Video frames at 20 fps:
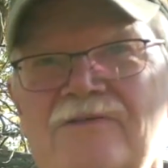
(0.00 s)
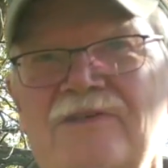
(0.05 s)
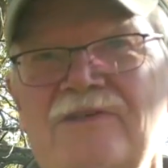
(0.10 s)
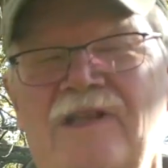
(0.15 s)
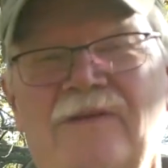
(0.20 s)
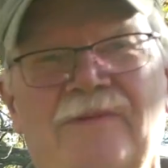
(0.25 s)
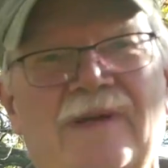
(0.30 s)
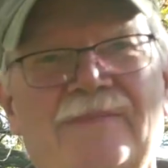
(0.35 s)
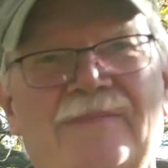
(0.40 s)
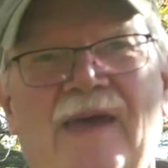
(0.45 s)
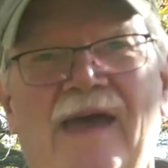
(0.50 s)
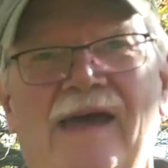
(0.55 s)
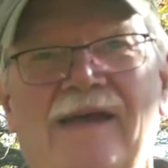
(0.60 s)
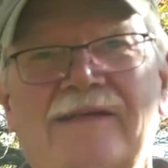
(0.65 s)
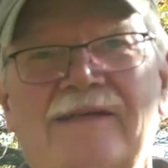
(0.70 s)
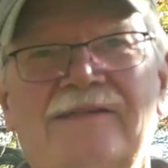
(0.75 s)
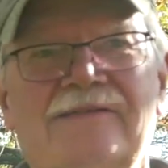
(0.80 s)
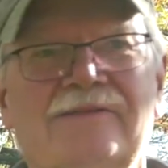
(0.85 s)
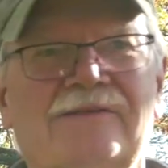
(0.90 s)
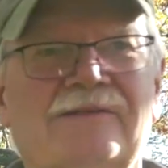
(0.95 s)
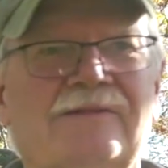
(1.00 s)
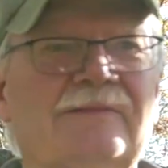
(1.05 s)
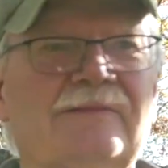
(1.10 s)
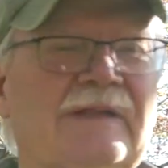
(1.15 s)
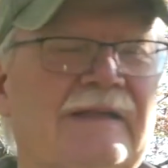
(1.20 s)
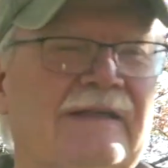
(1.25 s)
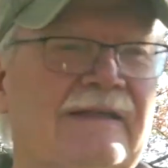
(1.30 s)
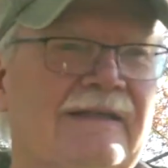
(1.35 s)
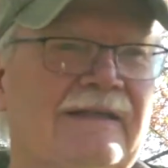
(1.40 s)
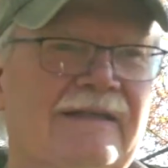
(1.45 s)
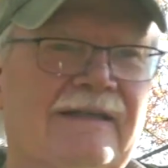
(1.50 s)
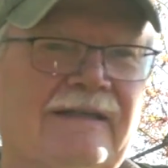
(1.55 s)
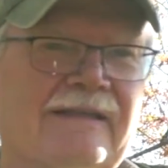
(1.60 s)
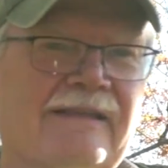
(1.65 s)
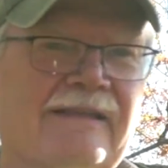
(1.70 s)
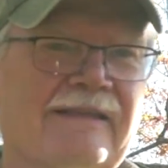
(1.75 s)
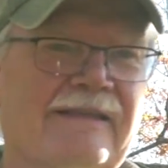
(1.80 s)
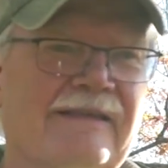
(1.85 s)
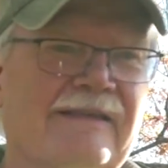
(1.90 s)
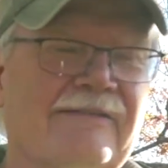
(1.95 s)
all the way back to
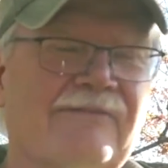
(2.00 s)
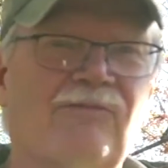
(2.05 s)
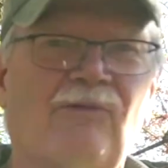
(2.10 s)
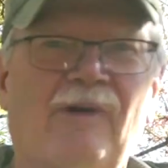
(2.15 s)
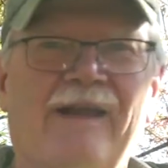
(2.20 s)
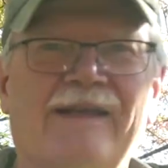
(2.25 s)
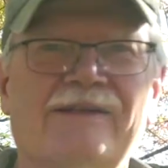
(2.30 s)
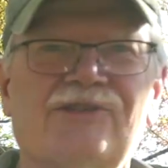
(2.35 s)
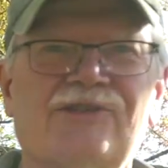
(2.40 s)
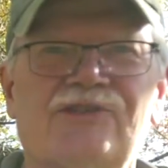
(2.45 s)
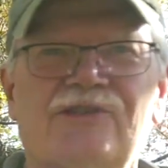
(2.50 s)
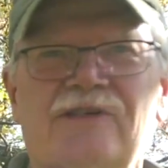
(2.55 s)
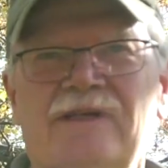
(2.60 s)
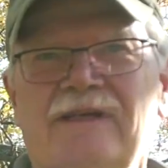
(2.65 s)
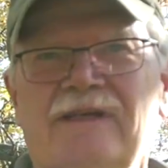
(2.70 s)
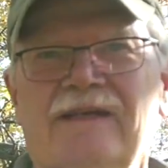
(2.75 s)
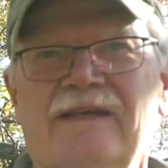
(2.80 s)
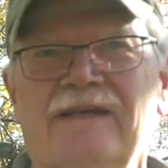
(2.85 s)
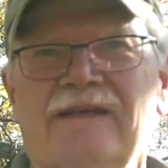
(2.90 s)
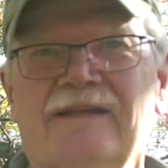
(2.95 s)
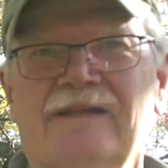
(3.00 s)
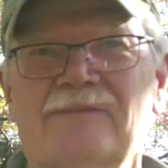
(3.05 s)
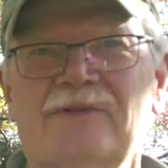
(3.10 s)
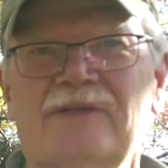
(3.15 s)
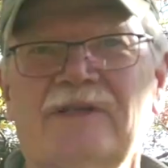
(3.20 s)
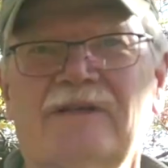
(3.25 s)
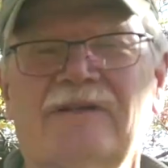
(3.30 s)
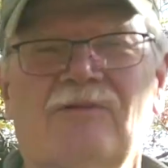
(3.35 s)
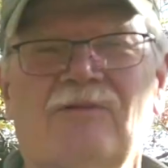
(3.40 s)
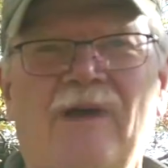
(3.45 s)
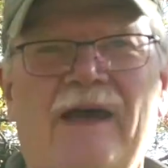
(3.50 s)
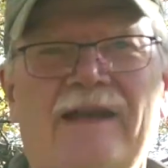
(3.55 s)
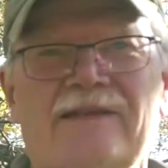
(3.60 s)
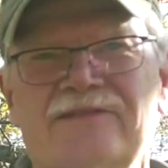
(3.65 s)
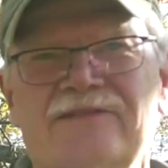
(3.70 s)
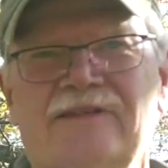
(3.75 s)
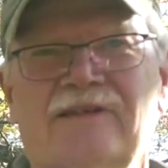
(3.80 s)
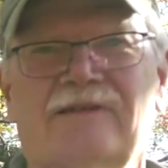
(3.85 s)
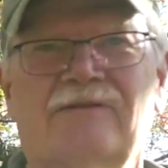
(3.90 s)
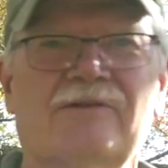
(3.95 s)
the French, and in particular
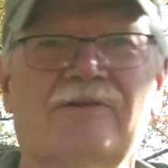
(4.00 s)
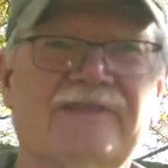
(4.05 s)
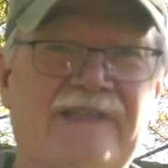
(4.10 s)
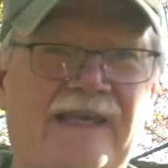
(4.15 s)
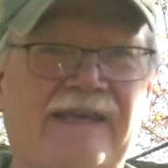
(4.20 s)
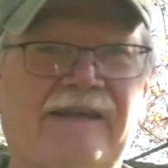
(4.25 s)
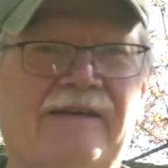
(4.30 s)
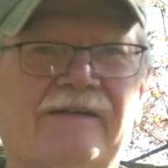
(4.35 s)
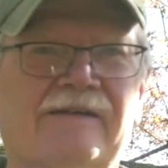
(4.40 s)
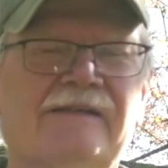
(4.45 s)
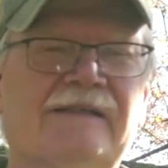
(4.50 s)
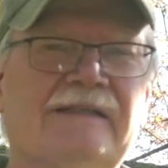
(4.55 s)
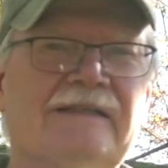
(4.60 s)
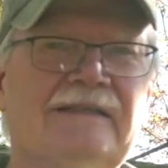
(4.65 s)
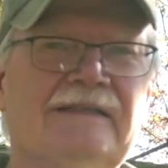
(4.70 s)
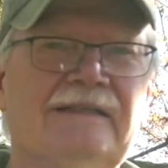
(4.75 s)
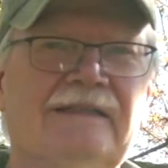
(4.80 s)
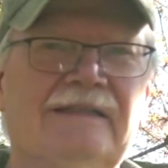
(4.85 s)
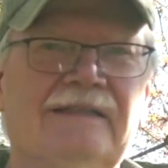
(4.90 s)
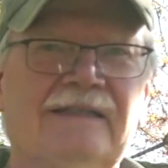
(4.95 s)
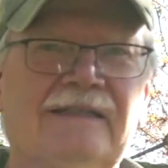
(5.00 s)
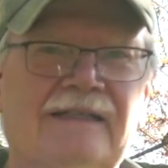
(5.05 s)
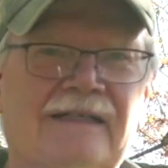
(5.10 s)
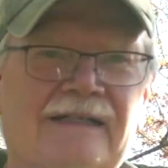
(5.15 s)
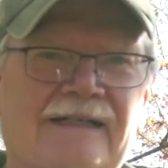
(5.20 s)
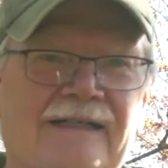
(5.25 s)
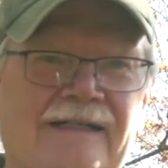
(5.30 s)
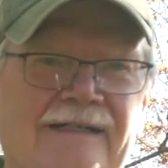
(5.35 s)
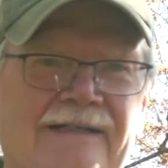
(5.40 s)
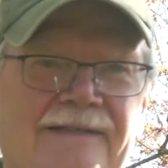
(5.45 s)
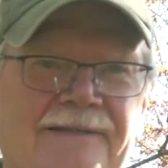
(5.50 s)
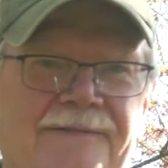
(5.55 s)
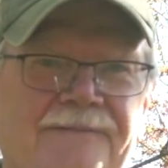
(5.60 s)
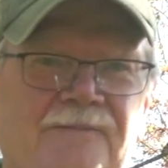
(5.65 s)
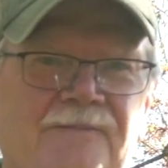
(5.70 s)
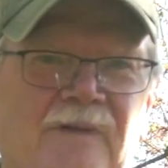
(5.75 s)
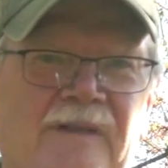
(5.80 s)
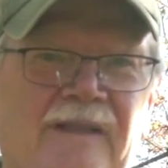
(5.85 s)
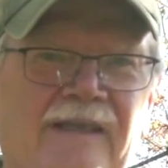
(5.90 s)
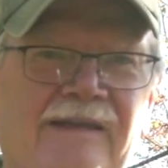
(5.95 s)
Radisson and Groseilliers,
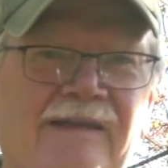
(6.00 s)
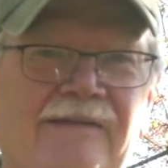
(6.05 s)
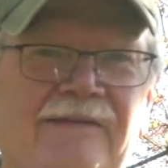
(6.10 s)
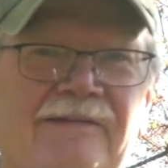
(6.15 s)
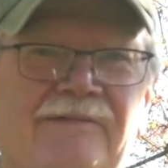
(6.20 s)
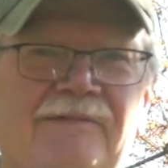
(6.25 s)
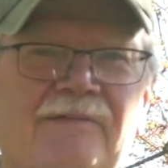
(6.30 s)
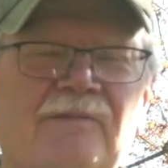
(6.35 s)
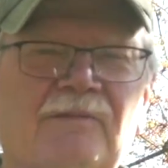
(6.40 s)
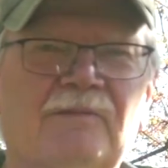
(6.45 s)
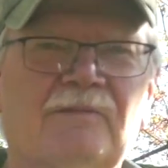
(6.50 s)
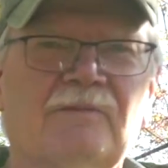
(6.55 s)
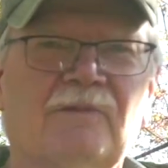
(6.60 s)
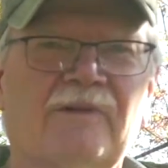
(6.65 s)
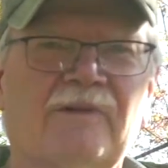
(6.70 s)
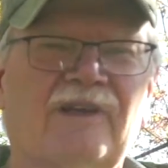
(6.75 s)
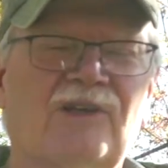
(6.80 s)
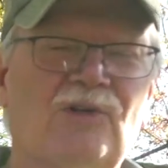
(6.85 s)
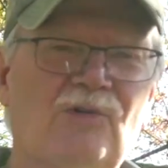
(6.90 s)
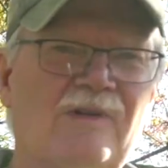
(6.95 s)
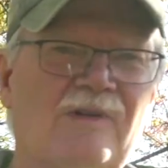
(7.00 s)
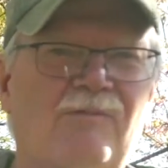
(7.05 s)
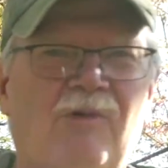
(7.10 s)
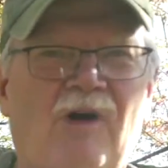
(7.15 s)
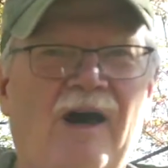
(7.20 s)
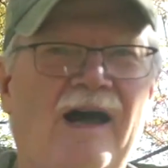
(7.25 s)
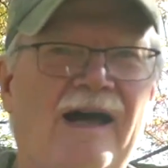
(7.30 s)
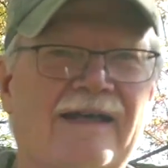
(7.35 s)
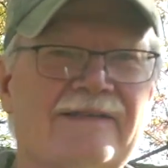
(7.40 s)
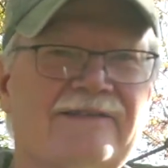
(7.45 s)
when they were the coup de bois